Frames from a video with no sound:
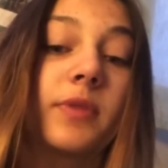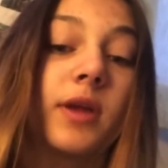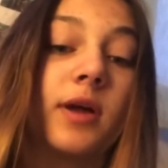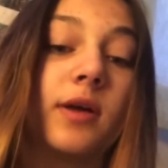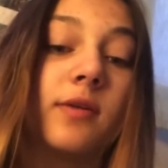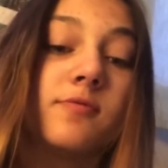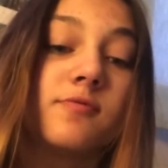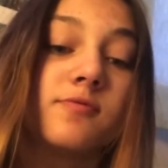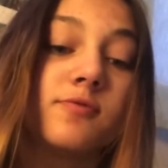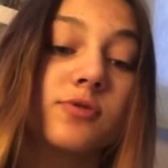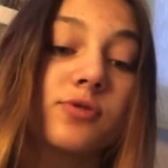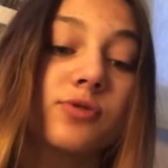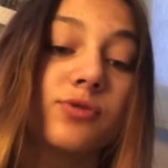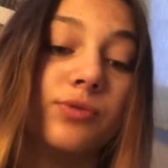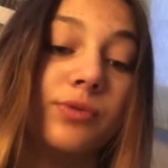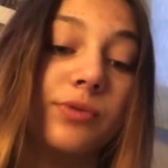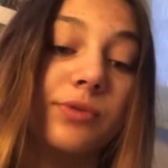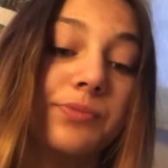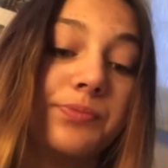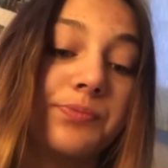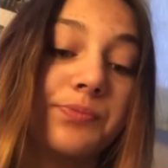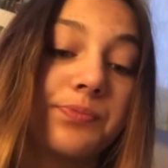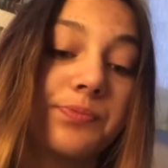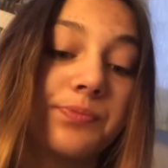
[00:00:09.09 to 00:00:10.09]
after
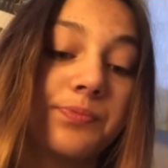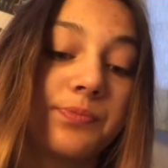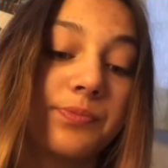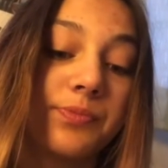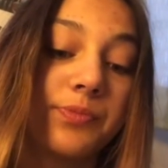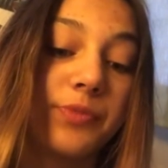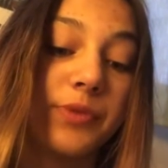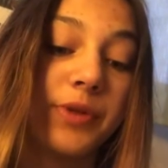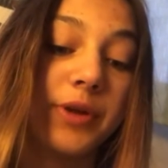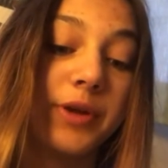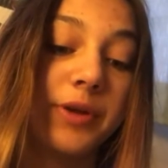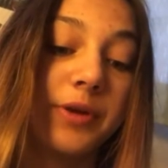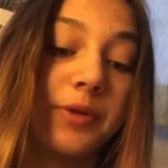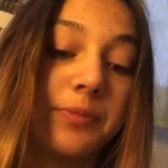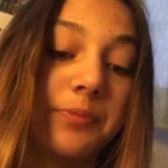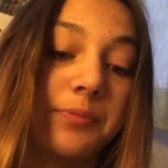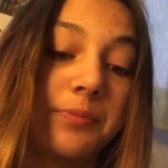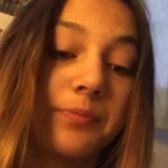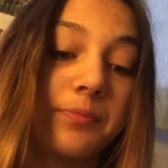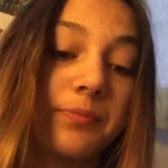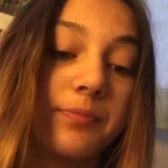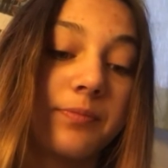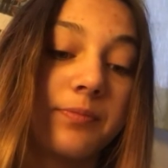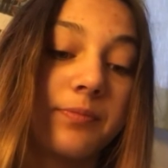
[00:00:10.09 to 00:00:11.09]
school, like
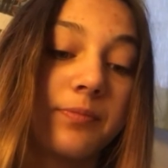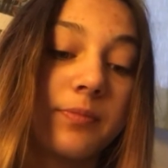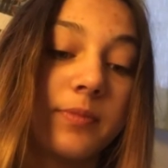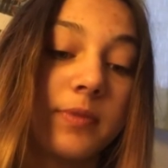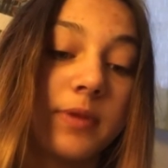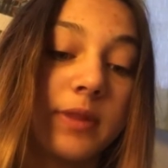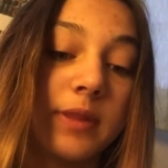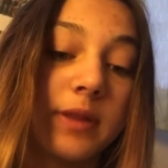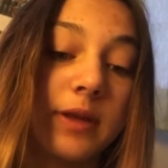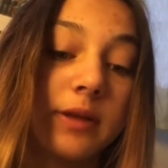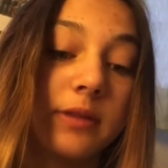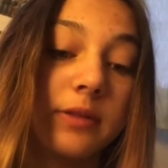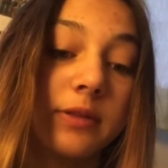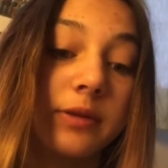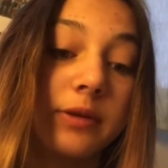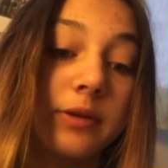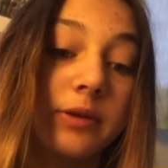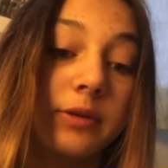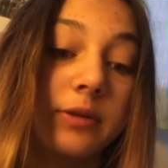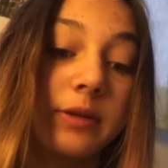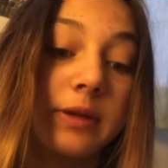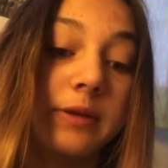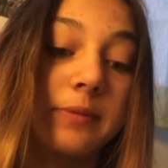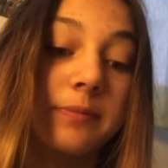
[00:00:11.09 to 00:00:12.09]

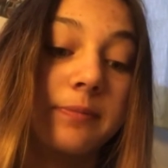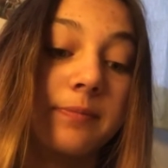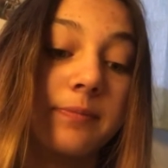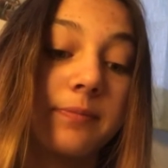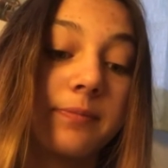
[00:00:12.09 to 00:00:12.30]
literally